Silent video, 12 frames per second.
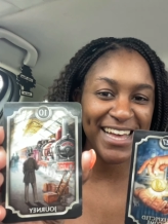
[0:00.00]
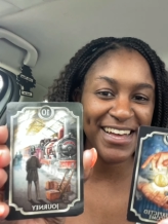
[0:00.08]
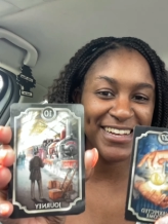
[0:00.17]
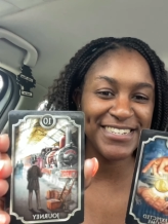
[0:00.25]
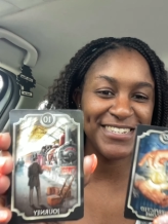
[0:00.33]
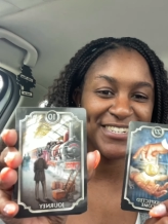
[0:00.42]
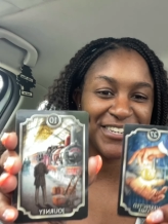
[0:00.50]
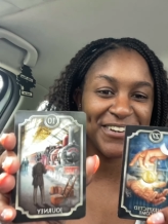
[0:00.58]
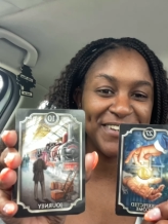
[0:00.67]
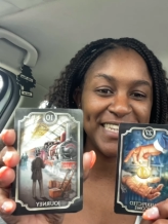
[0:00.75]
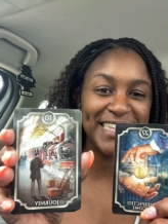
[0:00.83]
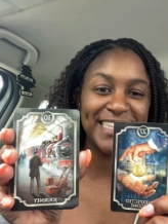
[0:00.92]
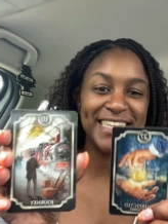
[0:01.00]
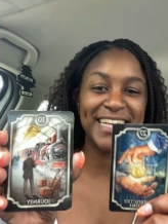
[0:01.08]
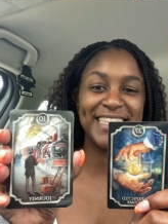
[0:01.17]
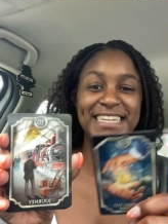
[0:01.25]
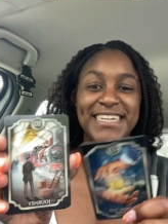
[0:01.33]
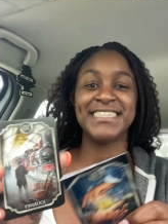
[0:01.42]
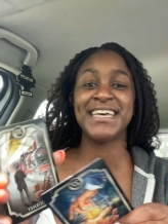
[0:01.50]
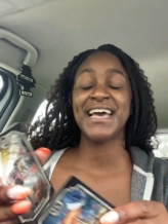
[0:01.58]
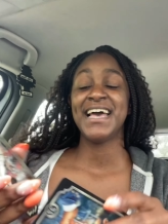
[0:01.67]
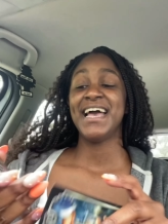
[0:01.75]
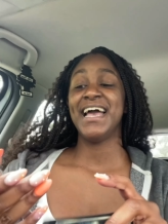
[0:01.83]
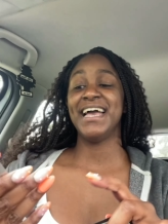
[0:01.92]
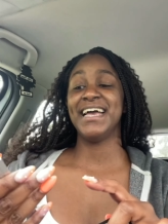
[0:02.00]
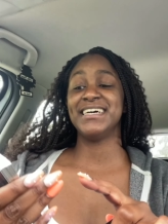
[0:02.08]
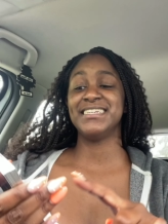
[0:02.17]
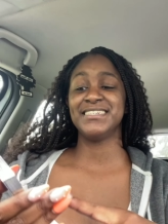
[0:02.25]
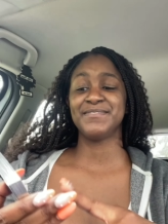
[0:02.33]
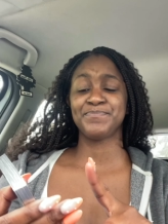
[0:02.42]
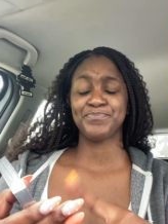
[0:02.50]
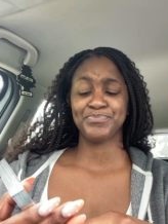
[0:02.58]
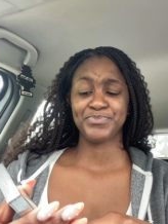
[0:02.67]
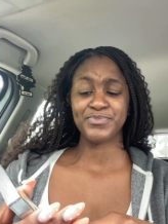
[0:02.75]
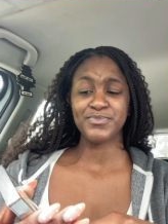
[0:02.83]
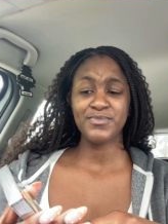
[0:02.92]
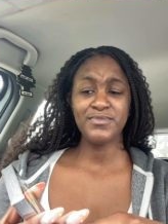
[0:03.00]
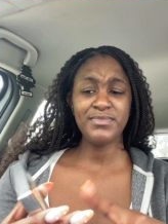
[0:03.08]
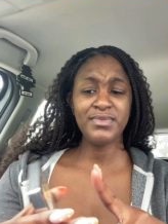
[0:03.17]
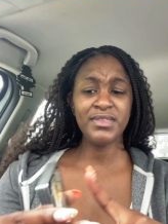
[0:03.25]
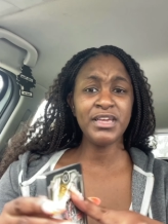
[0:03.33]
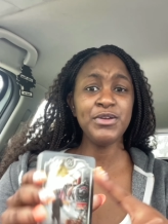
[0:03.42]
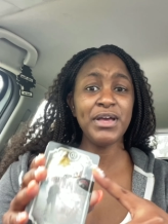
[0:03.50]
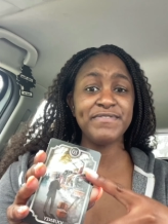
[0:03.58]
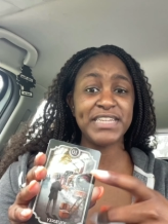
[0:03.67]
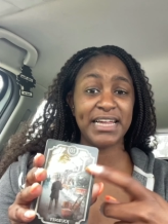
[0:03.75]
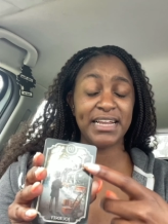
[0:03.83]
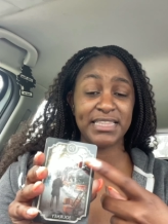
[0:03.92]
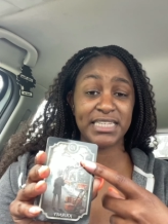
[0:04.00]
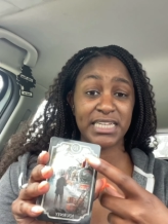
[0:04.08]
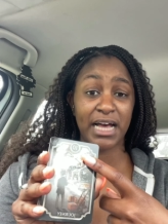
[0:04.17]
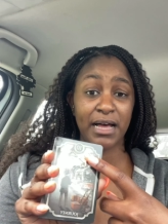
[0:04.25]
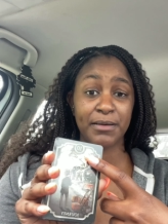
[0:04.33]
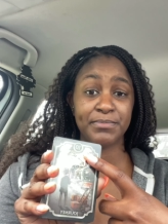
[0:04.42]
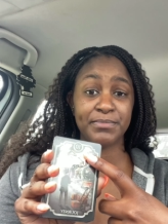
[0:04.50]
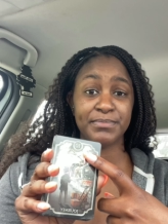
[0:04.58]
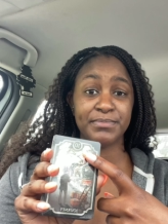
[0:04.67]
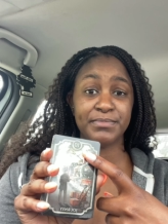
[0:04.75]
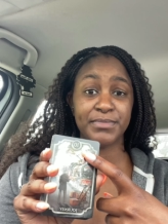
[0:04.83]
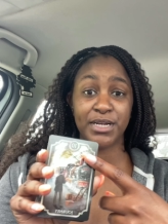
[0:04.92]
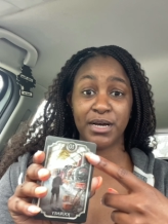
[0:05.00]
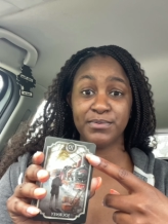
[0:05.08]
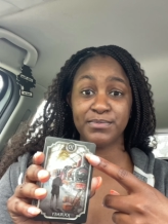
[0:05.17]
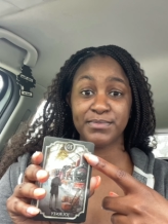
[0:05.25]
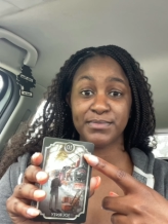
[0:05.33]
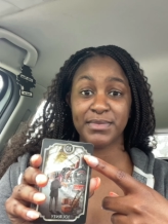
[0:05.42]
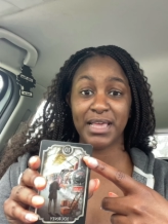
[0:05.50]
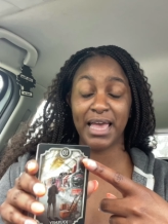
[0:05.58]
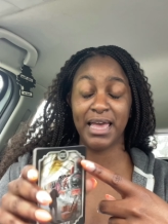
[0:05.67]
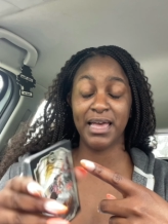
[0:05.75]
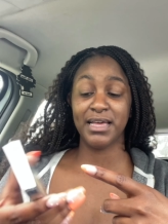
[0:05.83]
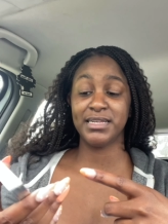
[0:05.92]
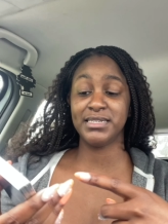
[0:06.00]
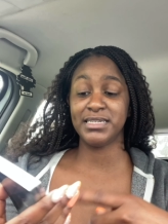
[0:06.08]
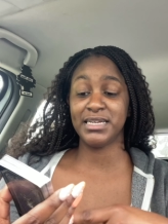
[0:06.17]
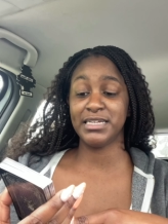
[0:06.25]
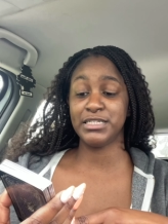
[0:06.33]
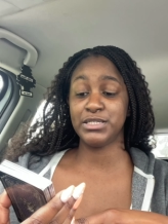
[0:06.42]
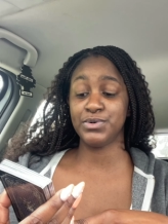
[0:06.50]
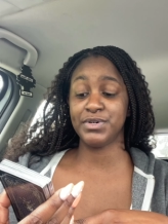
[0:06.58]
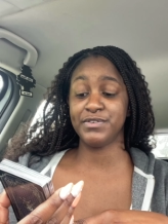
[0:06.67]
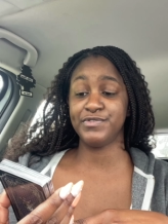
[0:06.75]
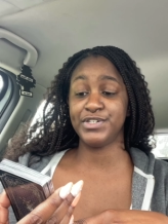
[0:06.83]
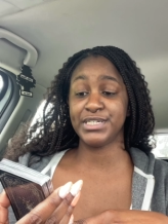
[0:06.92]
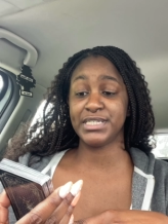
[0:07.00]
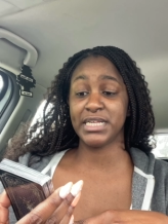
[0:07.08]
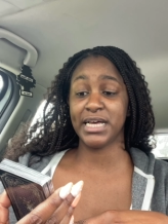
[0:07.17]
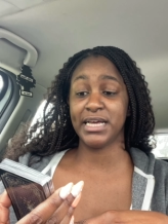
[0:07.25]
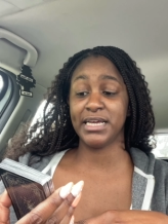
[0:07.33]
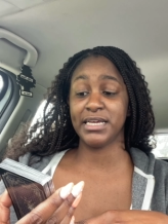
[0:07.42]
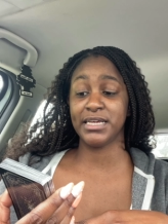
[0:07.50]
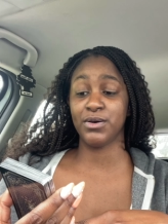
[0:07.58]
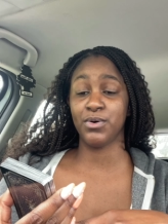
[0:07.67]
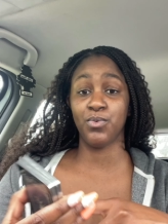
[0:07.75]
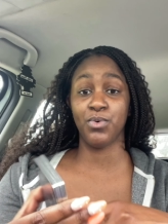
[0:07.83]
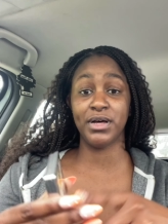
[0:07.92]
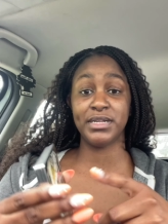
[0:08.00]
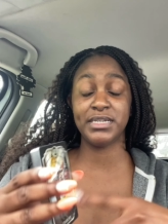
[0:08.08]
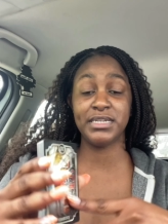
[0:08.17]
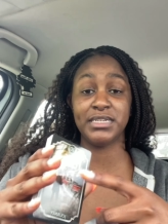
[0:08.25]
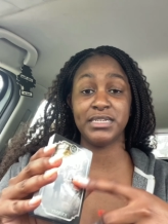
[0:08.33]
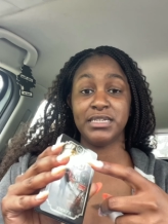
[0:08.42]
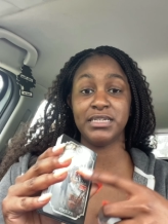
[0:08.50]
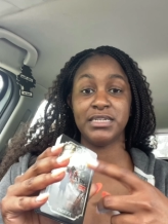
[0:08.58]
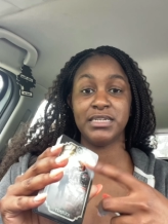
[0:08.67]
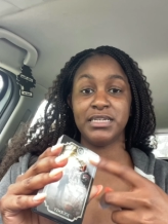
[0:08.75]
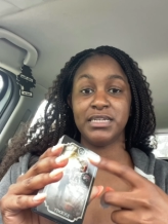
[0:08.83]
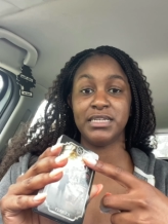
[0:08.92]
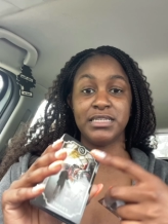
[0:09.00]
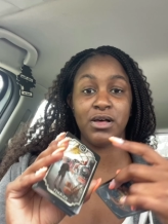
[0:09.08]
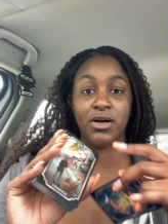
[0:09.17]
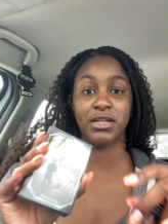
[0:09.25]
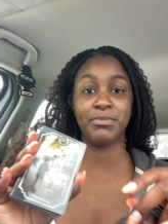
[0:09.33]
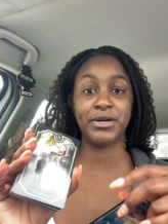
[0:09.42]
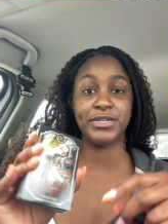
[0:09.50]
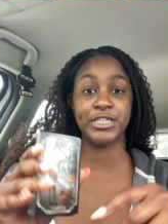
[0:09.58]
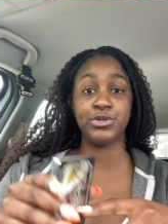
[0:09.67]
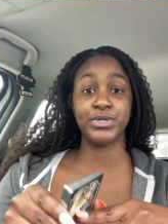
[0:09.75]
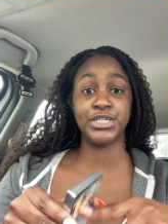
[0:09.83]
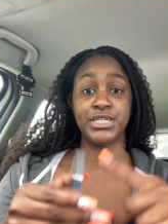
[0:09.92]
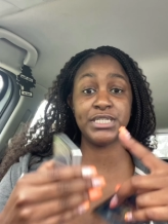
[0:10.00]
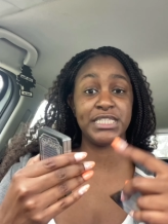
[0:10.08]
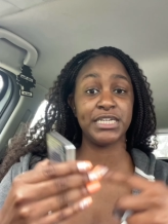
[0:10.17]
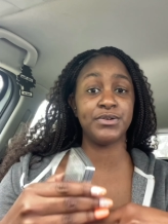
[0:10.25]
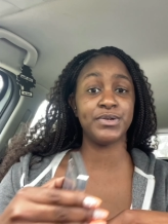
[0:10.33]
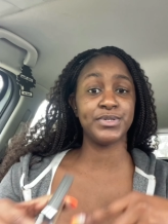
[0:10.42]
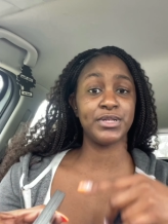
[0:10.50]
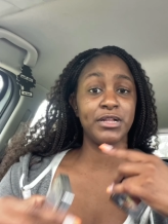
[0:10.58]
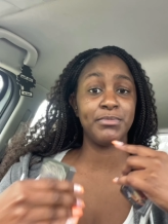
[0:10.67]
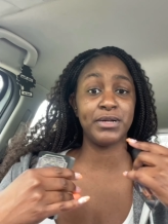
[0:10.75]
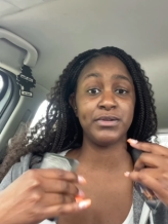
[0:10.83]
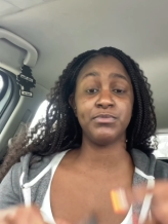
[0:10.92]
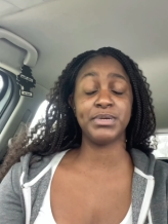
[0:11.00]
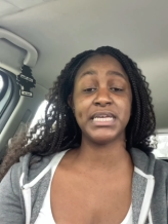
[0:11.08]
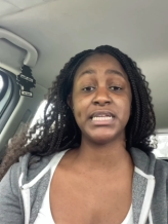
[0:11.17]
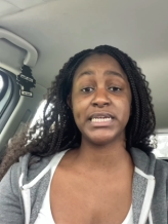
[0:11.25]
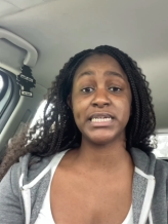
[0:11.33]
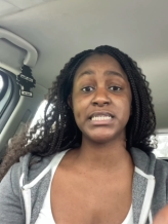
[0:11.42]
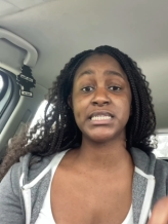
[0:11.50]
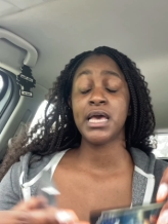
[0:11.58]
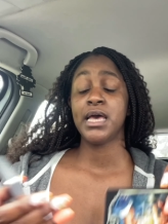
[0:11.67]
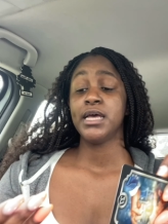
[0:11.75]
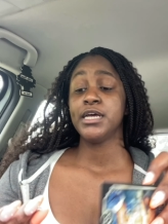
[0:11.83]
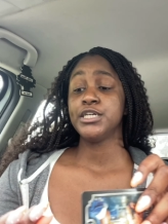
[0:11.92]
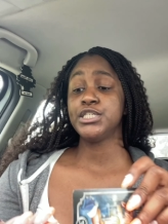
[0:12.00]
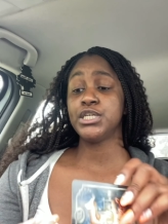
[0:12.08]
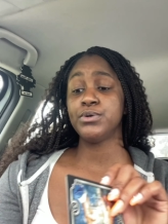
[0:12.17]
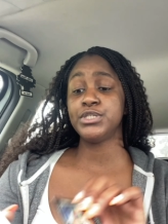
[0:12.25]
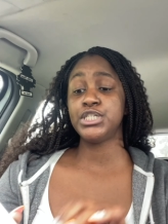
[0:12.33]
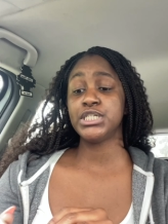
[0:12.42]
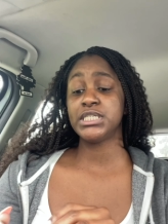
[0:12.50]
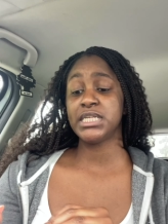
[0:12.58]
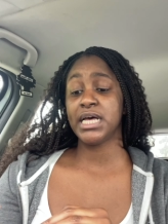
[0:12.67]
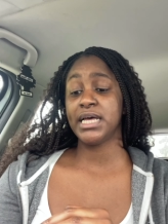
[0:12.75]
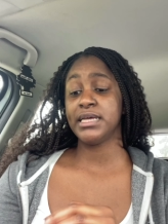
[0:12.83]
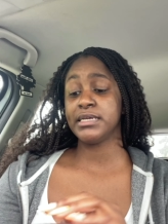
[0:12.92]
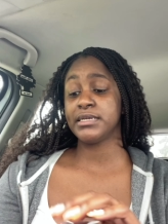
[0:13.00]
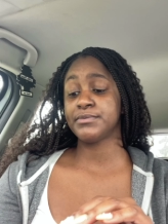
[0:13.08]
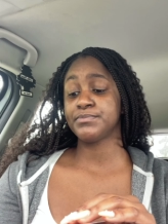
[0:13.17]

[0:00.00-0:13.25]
A journey. Look at this. And you have 10 at the top, you know? And it's sort of just like one is all about intuition. Zero is all about new beginnings. So it's just like